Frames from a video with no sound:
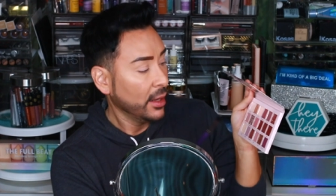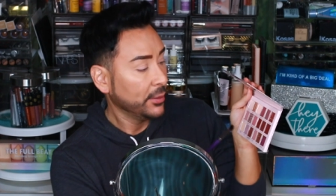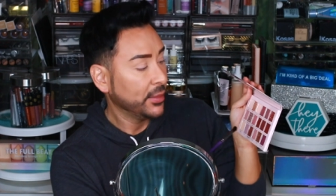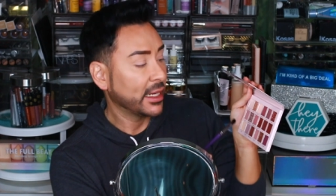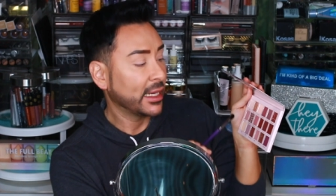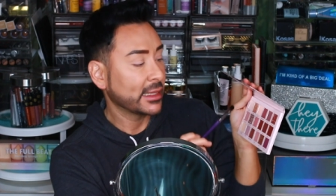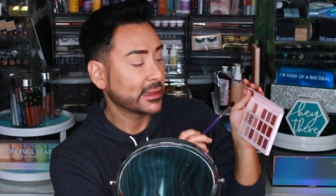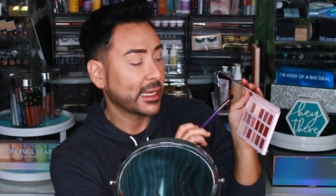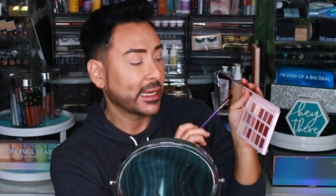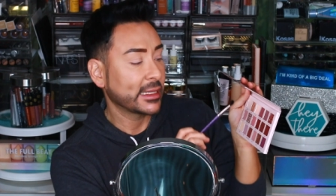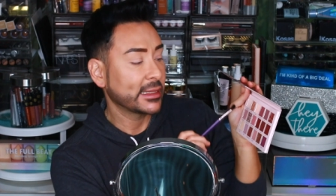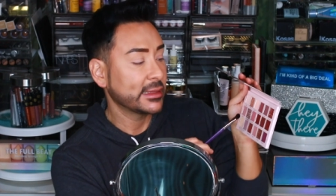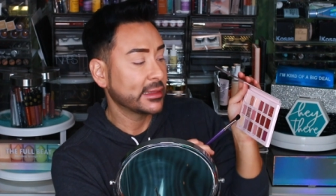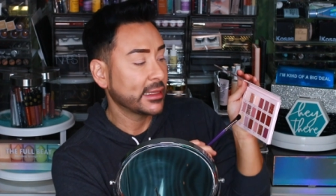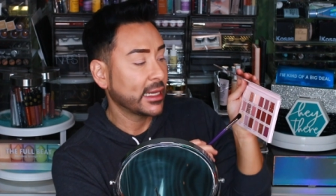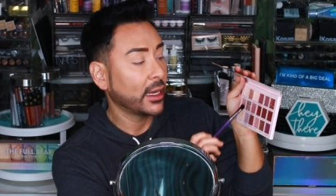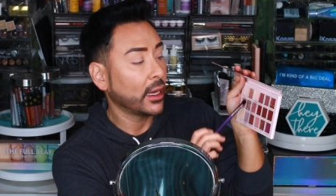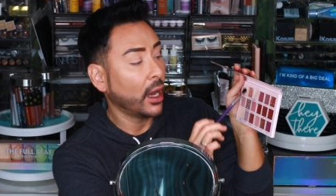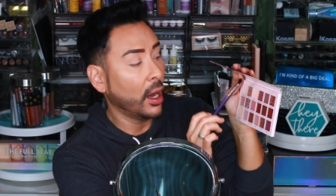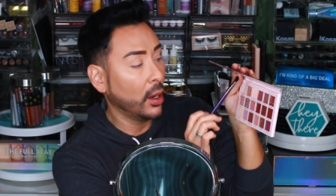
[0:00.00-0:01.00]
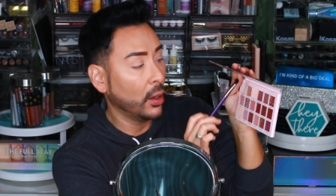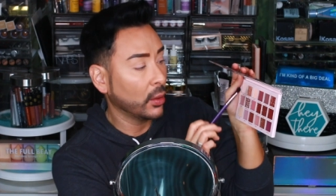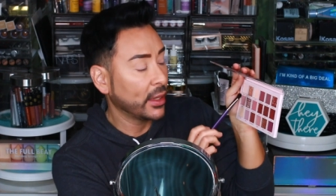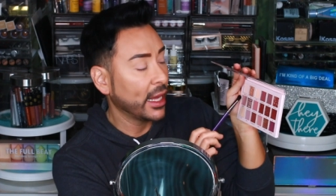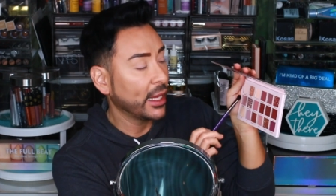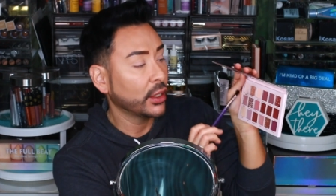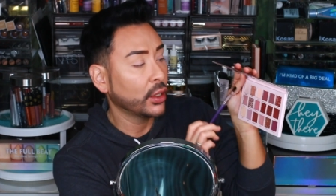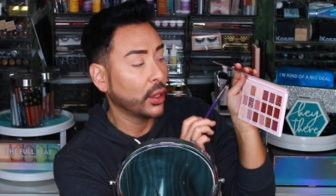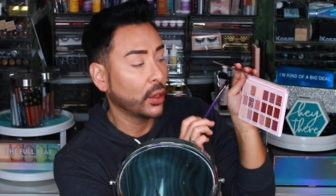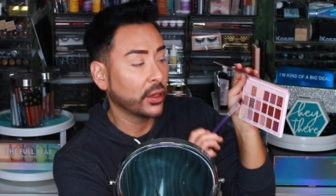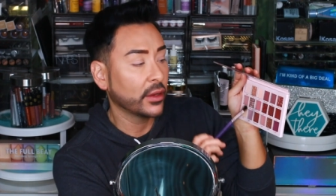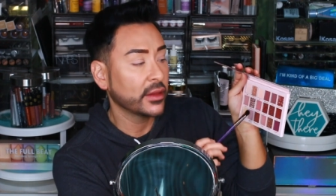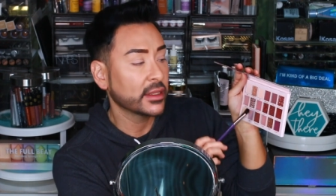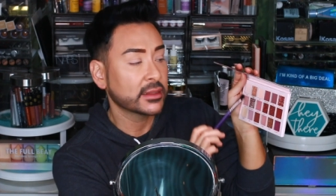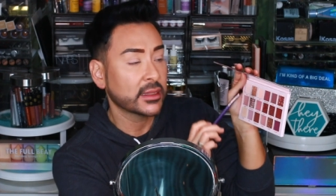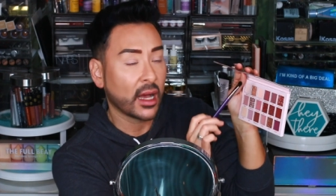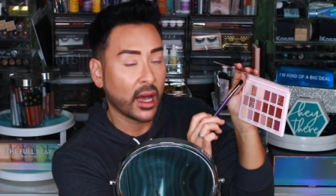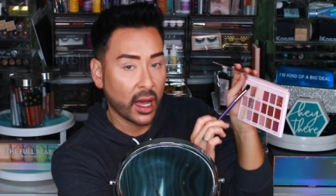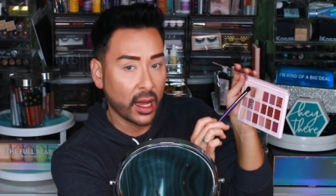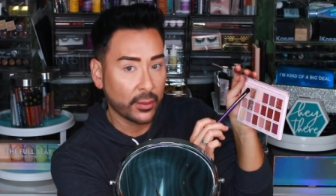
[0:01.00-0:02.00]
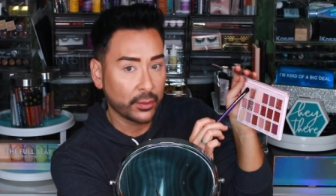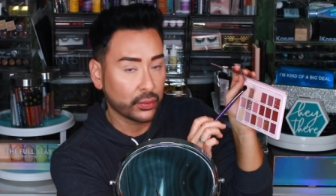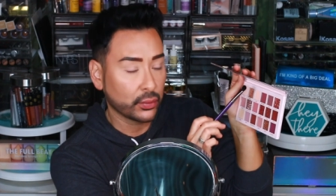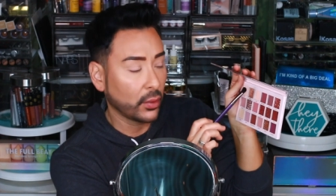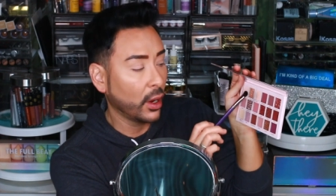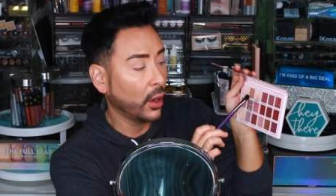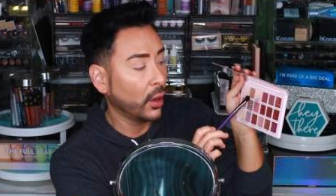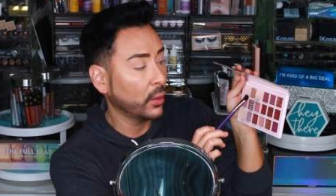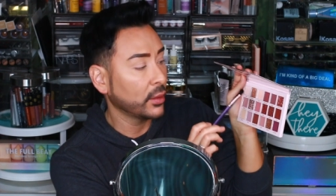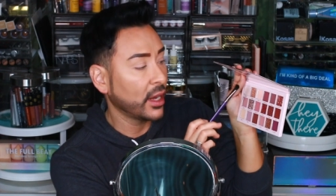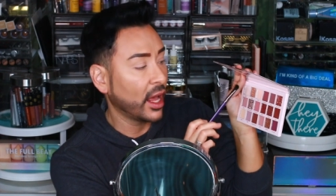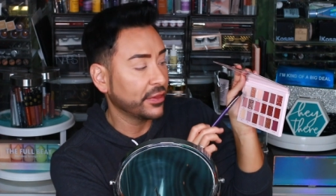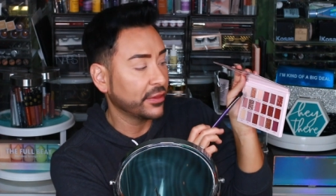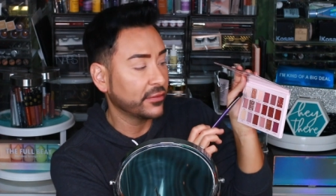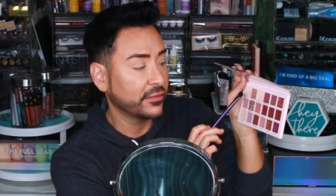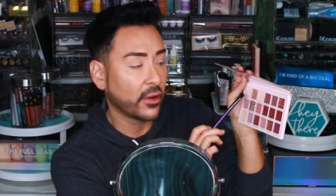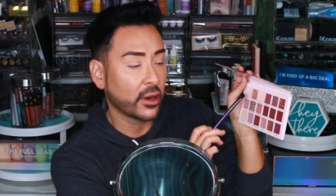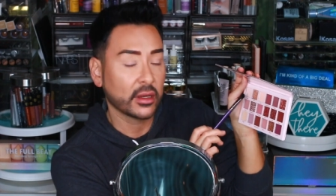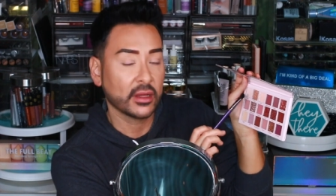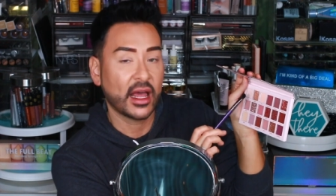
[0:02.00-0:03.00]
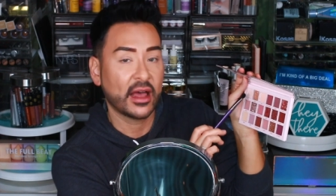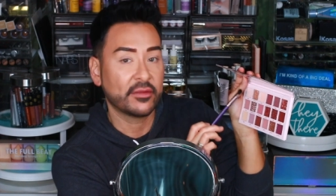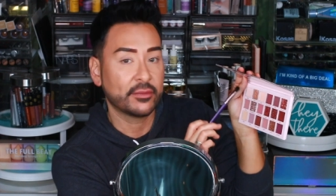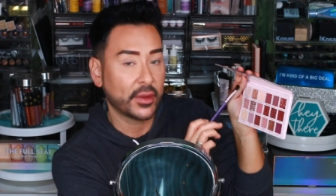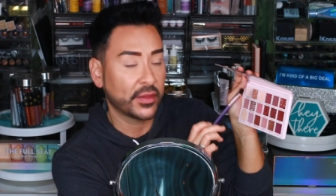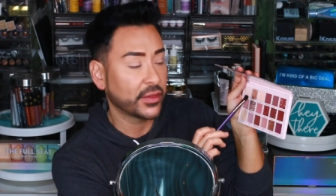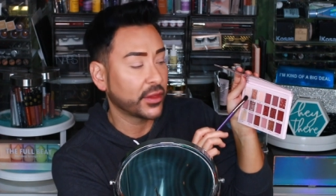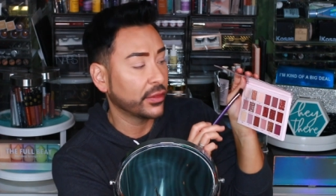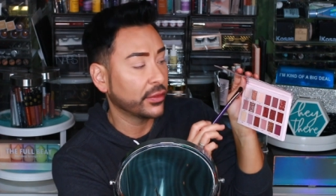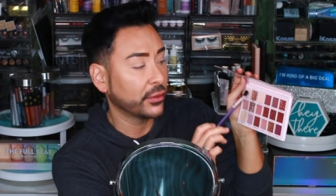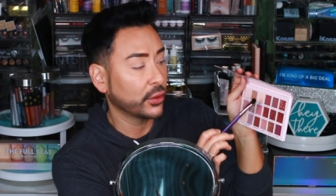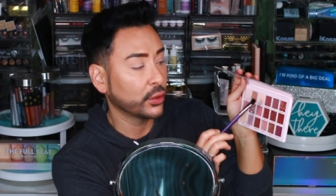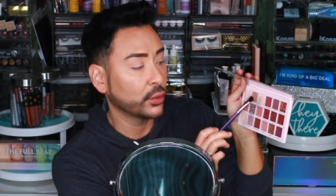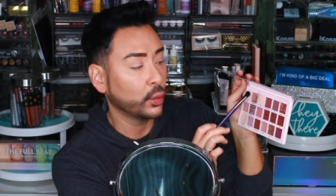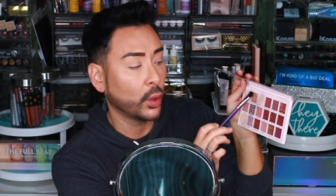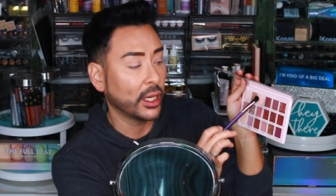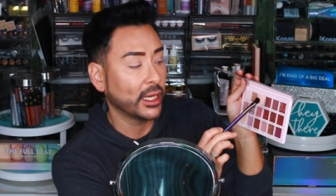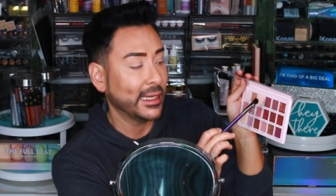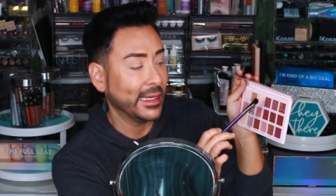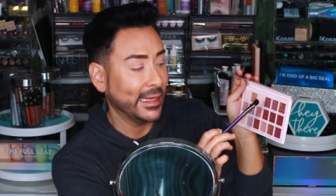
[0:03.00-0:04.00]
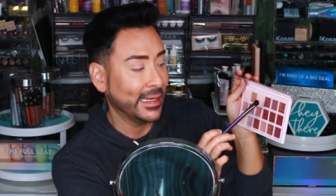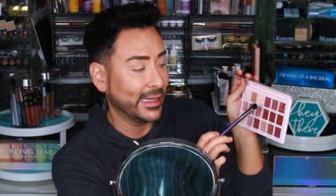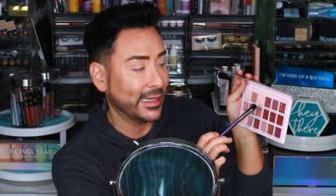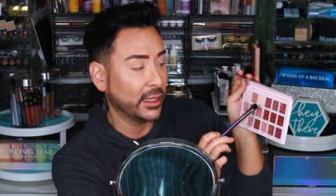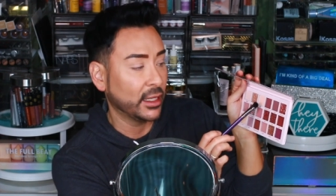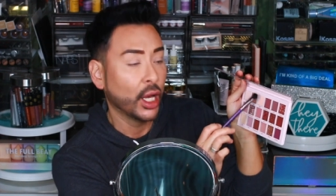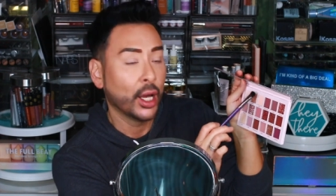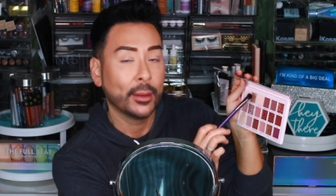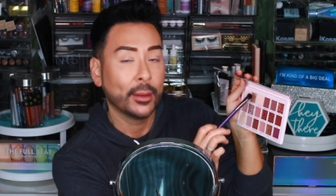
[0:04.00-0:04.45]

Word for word: because I can say, oh, okay, go to the top row, not the far left, but the third one in,